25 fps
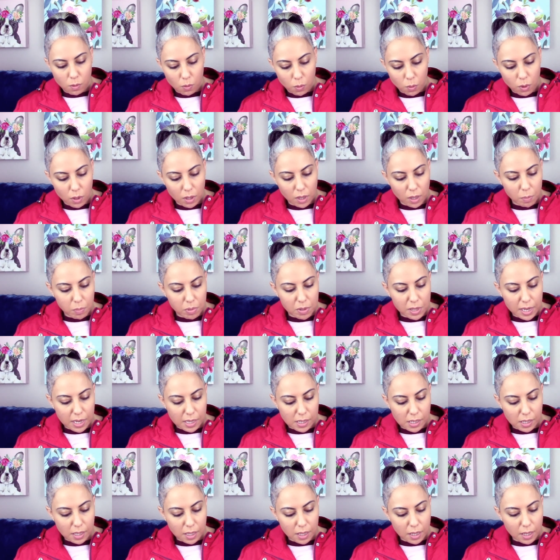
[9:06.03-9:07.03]
Really
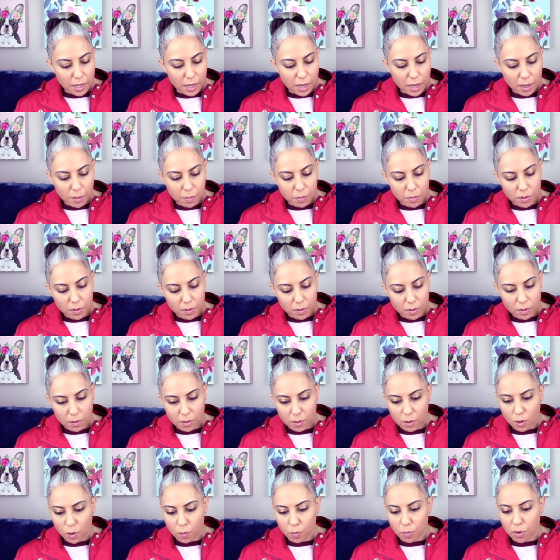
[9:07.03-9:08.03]
plasticky cap,
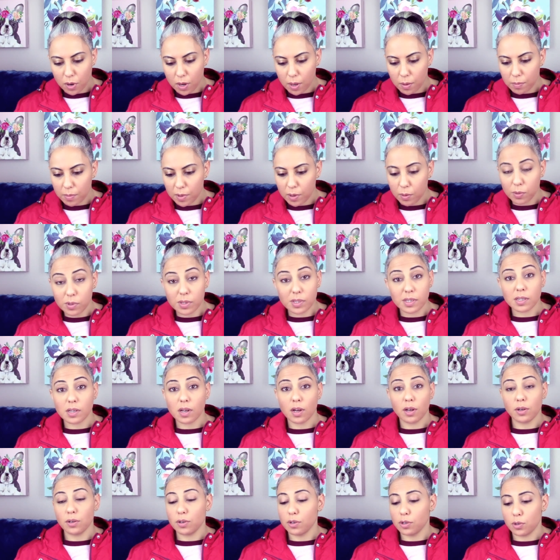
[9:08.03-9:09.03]
no problem. It was
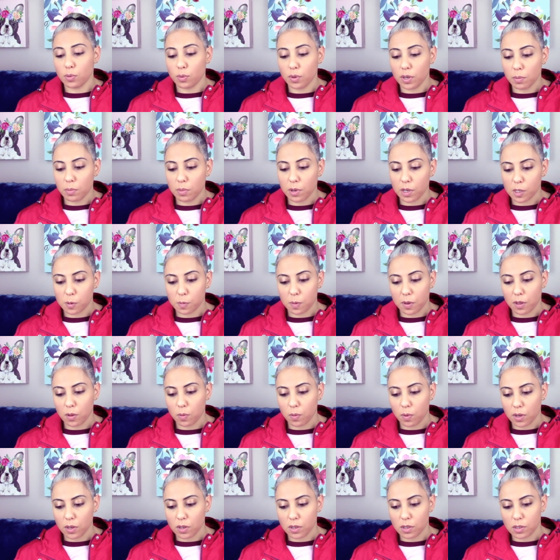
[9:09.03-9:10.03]
under twenty bucks, by the
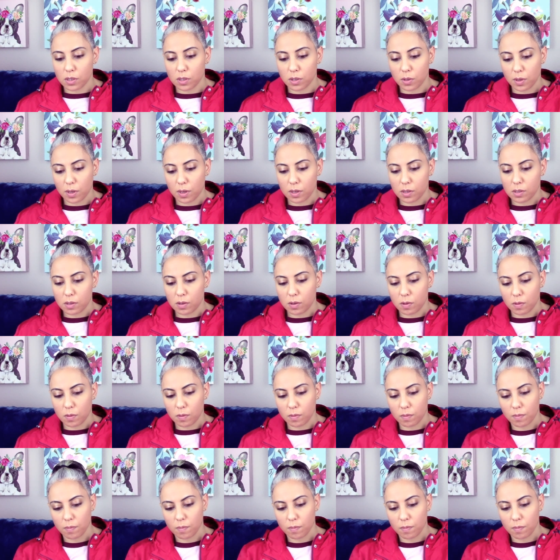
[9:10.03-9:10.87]
way, just so you guys know.